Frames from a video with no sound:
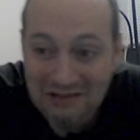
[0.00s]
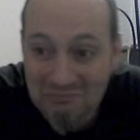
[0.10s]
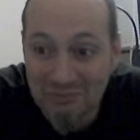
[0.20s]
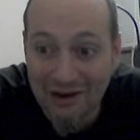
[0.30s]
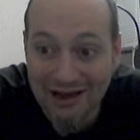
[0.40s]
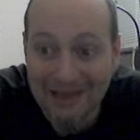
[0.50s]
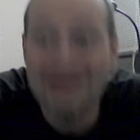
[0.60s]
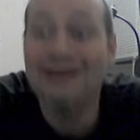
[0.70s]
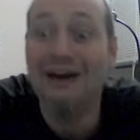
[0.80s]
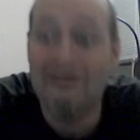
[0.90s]
But
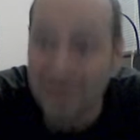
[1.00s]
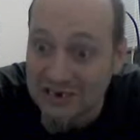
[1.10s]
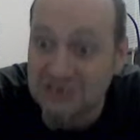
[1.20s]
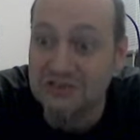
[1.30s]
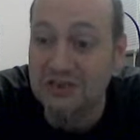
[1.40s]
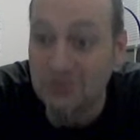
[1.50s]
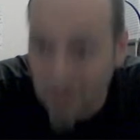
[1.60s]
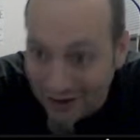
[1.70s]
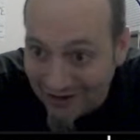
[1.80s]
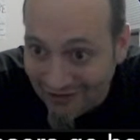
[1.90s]
eventually you
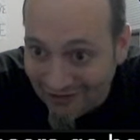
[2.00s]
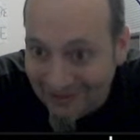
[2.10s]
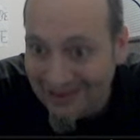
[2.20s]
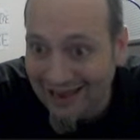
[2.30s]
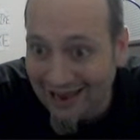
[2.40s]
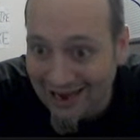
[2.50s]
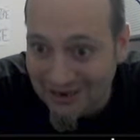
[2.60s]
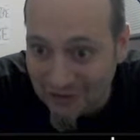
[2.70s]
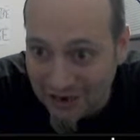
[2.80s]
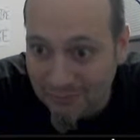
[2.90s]
will, and
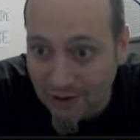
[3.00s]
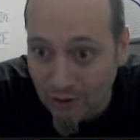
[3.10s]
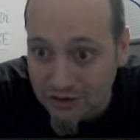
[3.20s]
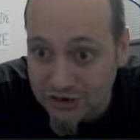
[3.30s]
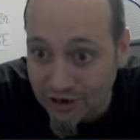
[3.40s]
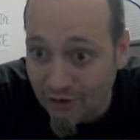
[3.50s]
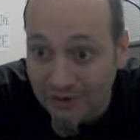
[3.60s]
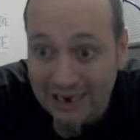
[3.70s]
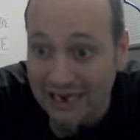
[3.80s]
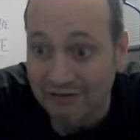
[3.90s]
you'll keep going. So
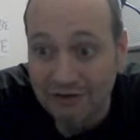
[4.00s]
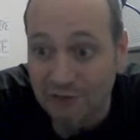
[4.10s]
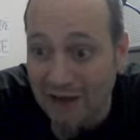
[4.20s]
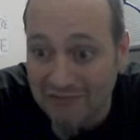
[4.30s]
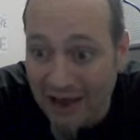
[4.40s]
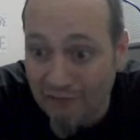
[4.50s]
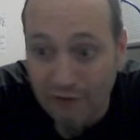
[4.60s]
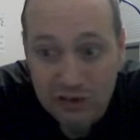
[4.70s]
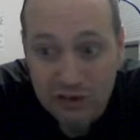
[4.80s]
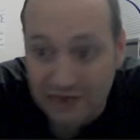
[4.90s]
even if you have
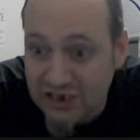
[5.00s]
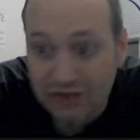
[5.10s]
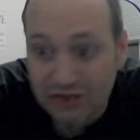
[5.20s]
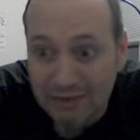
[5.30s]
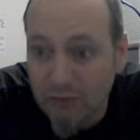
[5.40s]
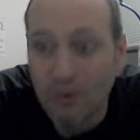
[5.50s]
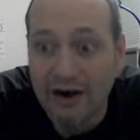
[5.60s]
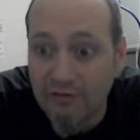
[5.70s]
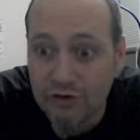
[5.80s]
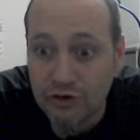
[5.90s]
downfalls physically,
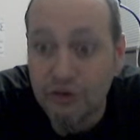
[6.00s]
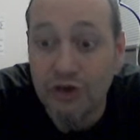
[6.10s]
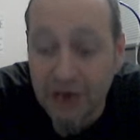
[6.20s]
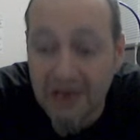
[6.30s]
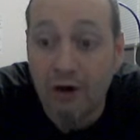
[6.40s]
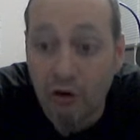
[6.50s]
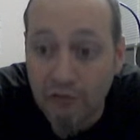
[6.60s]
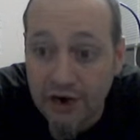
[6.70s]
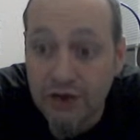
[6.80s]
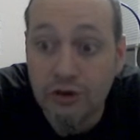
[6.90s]
whatever, dude, you can get
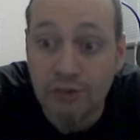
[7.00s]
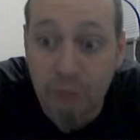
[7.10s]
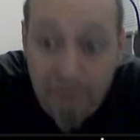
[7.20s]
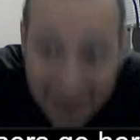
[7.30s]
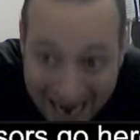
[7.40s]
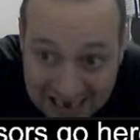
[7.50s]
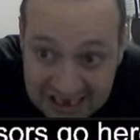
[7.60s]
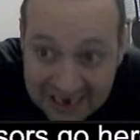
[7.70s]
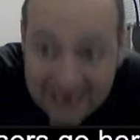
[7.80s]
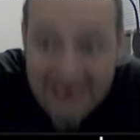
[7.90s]
over it, you can move past
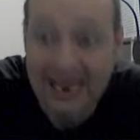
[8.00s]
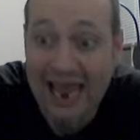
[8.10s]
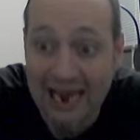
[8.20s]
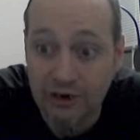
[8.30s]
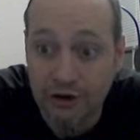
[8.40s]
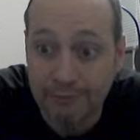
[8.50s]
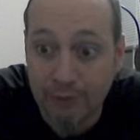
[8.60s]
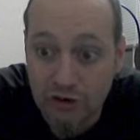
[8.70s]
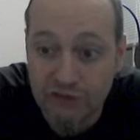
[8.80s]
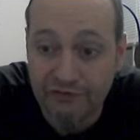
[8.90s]
it, and you can
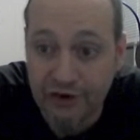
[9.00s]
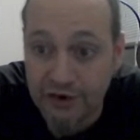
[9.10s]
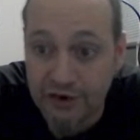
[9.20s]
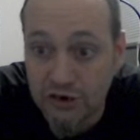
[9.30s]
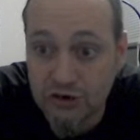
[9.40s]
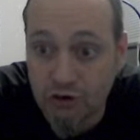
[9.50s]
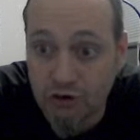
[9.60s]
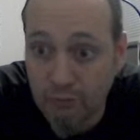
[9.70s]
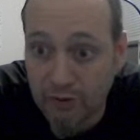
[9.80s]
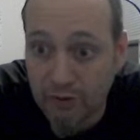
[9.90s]
persevere. You're a
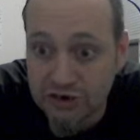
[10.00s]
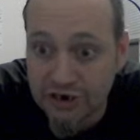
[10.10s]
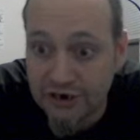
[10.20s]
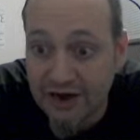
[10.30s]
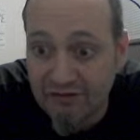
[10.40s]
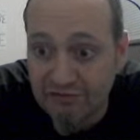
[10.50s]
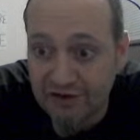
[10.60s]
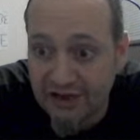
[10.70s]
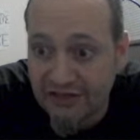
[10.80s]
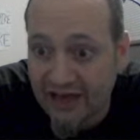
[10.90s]
strong person. Never
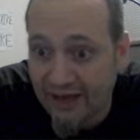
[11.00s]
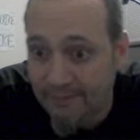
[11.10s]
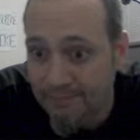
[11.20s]
forget that.